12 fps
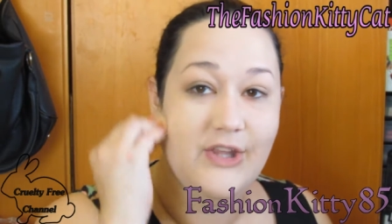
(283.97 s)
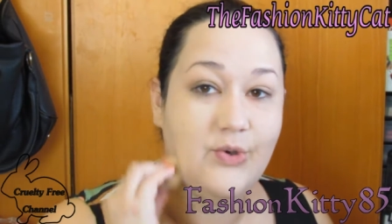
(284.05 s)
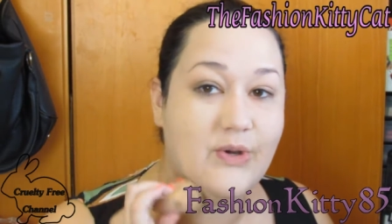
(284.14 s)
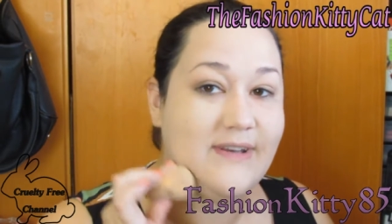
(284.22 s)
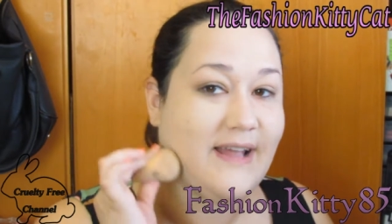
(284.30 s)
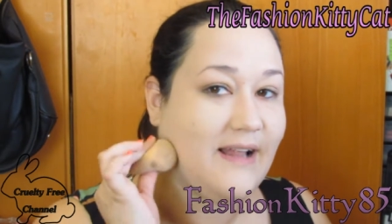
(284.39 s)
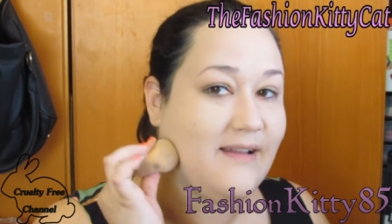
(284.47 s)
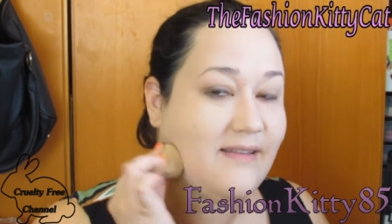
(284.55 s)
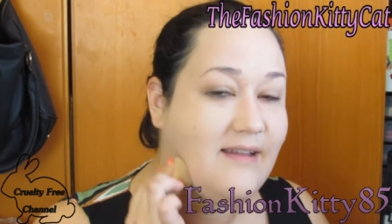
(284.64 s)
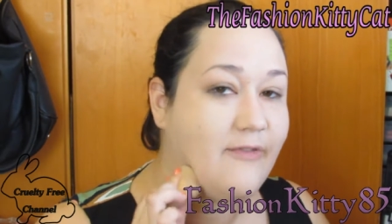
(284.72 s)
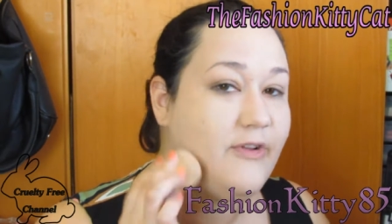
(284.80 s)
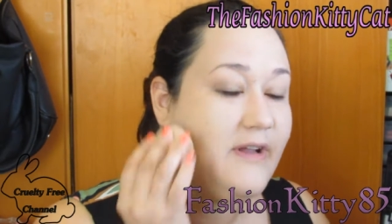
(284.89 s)
You can tell
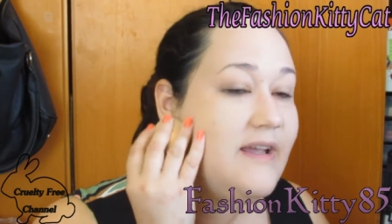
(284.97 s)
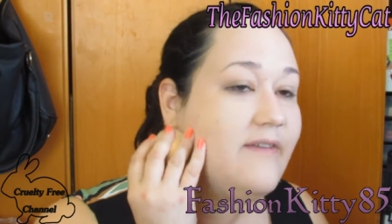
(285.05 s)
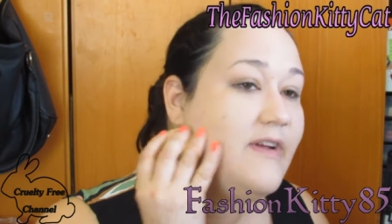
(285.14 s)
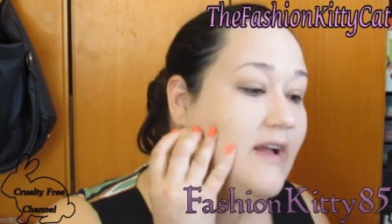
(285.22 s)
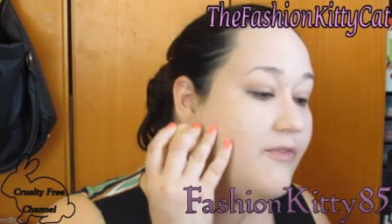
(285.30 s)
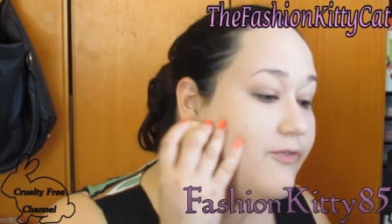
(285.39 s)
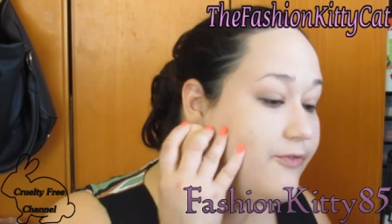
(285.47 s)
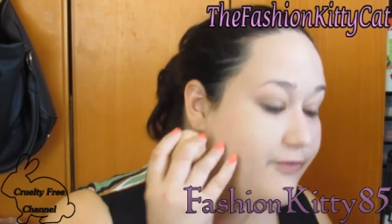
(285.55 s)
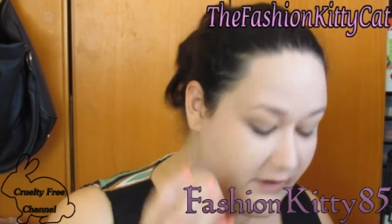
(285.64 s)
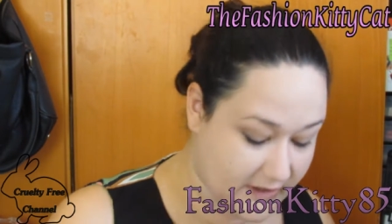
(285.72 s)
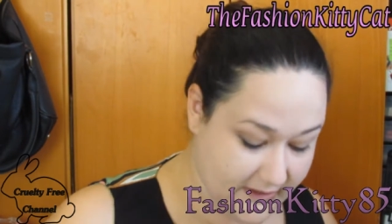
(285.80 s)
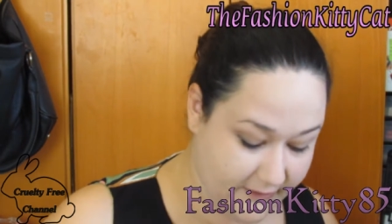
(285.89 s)
it's definitely giving a
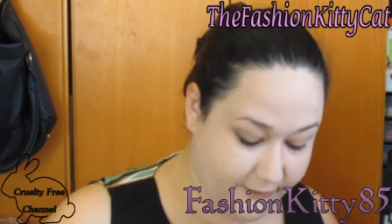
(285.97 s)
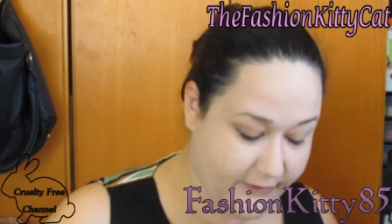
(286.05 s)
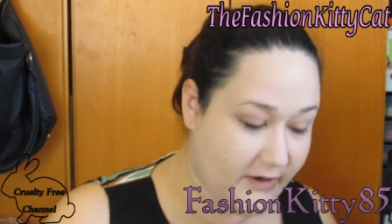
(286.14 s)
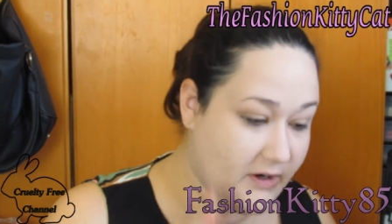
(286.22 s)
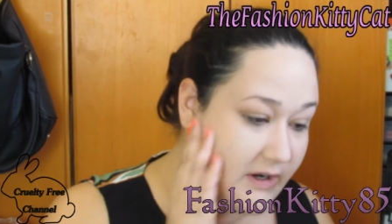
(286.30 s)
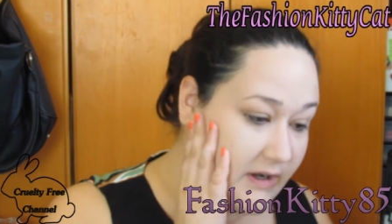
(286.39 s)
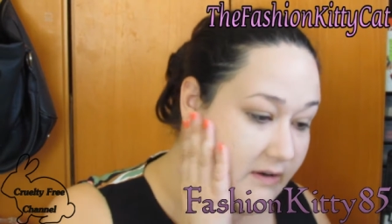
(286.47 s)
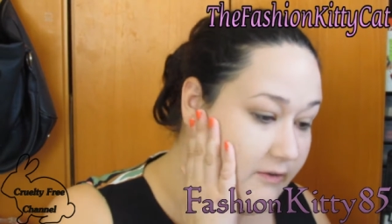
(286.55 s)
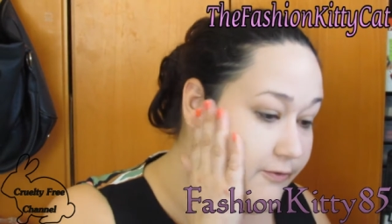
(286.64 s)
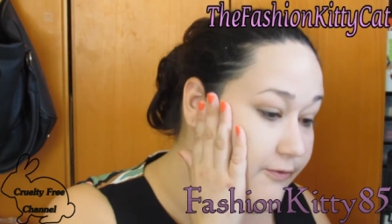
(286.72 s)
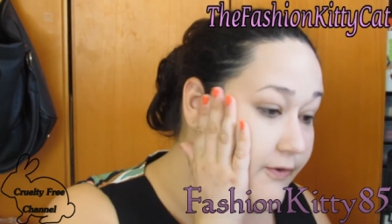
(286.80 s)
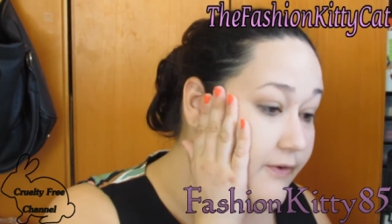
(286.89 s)
fairly
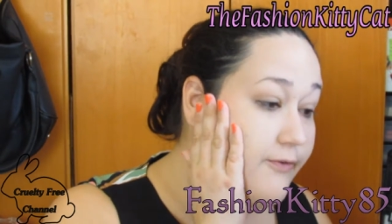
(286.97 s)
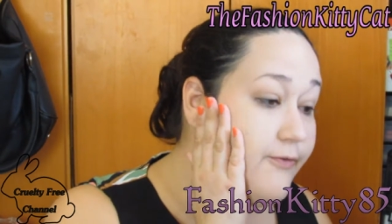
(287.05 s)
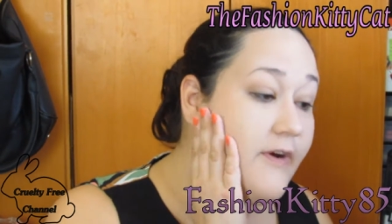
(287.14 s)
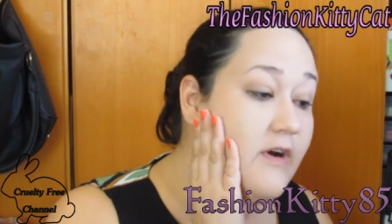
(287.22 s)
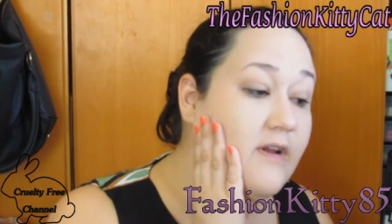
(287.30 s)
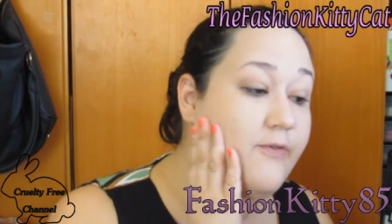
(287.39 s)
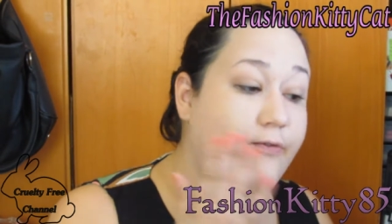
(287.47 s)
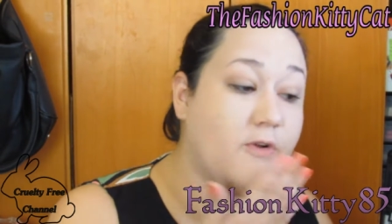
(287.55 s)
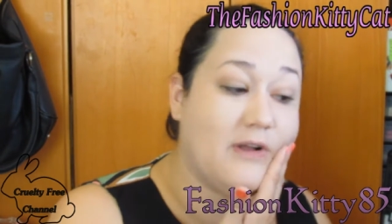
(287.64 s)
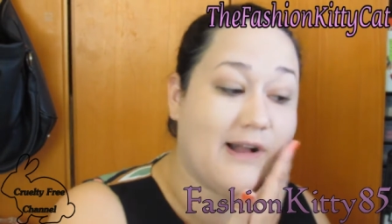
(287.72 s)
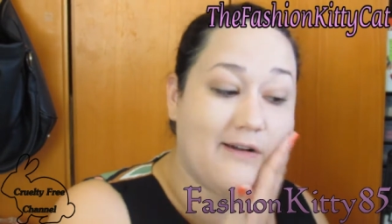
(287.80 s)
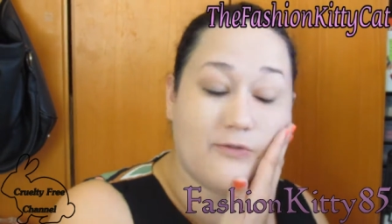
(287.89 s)

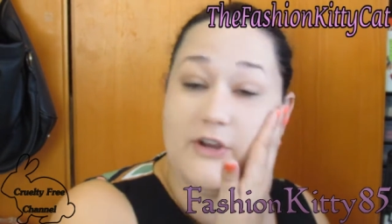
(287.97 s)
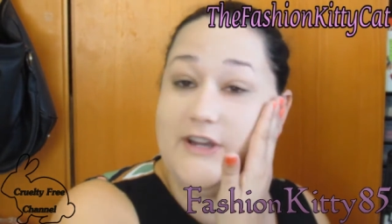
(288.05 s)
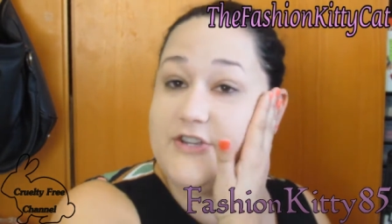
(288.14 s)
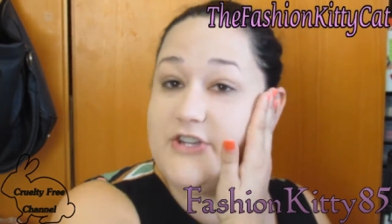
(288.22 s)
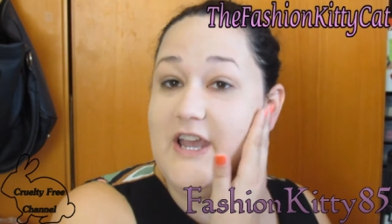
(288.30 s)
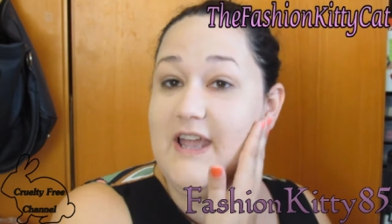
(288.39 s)
full coverage.